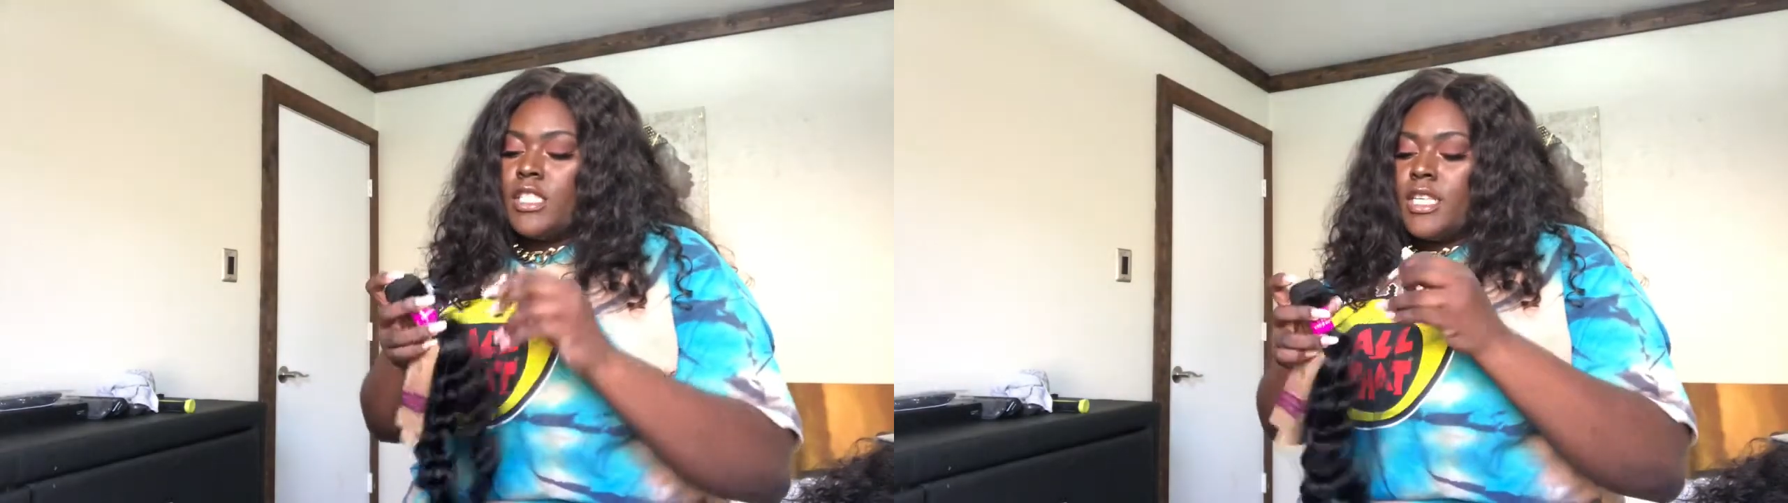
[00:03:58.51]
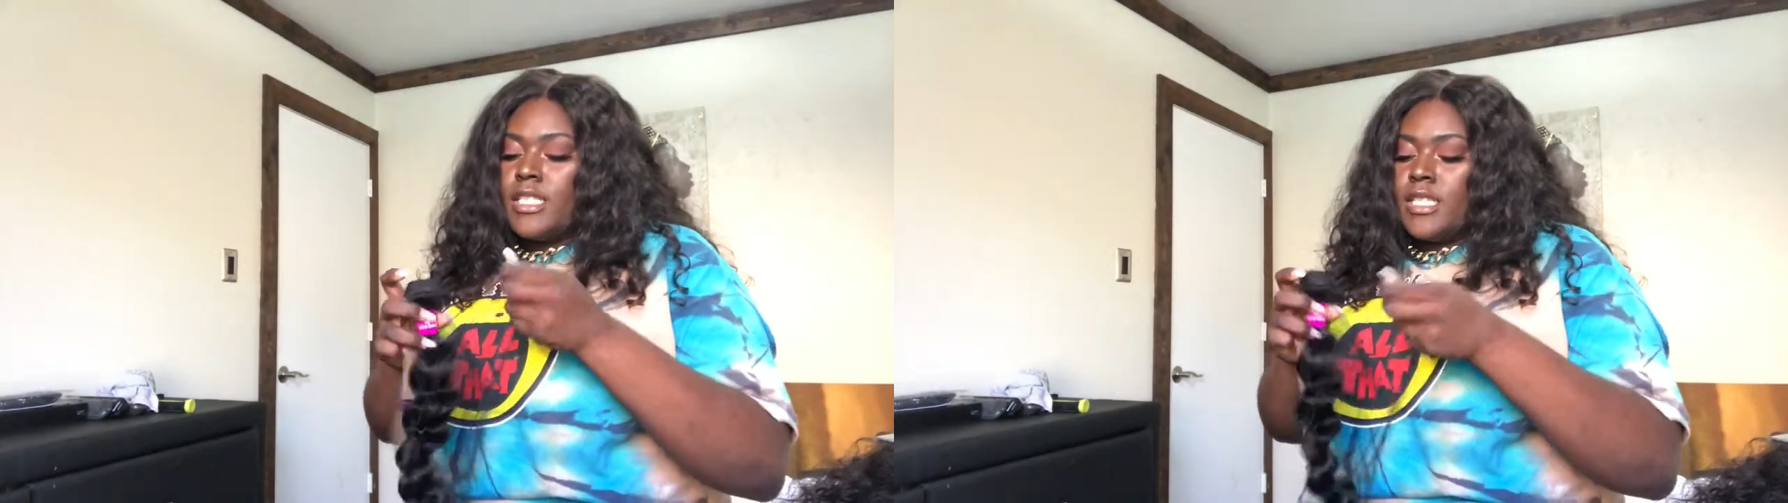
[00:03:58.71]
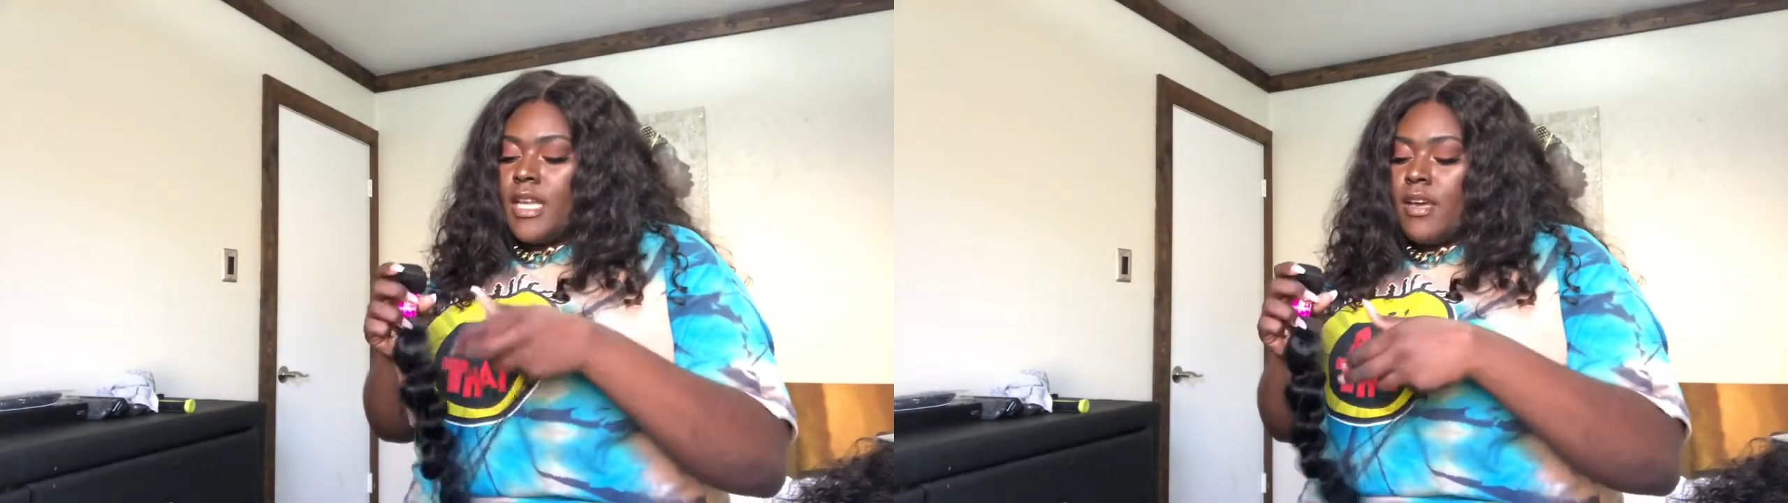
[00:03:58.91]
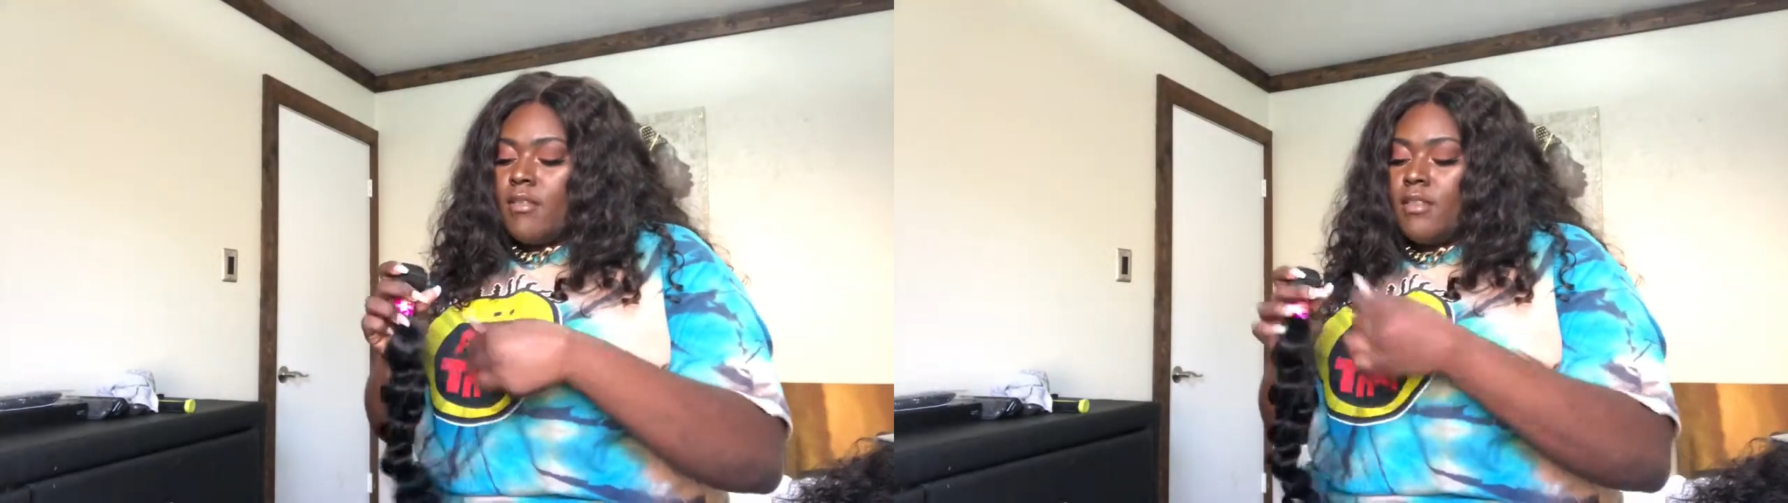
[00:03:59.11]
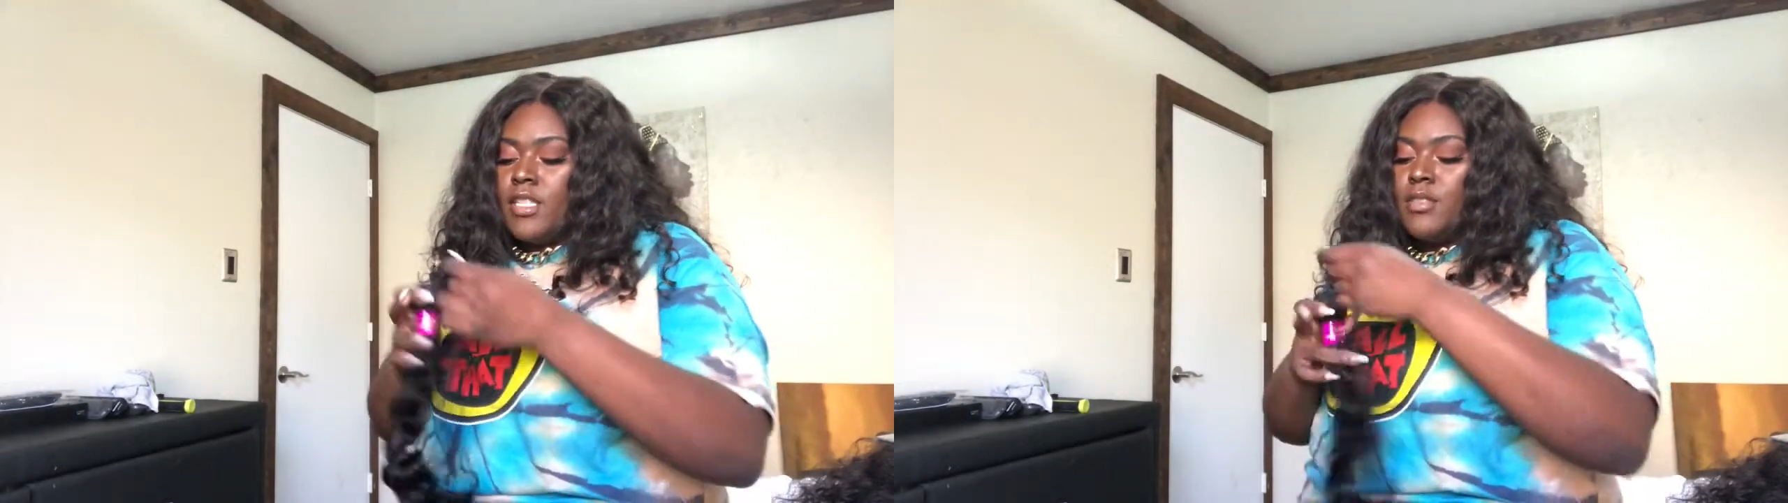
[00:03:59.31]
test it
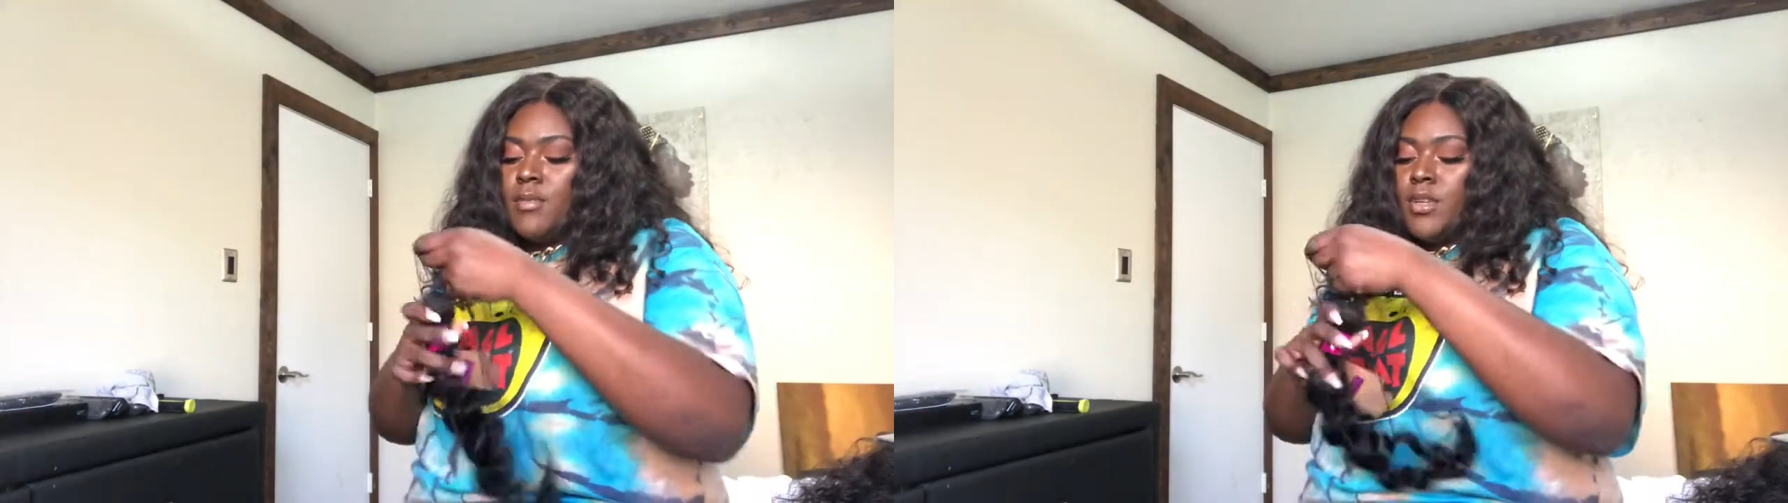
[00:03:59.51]
out, each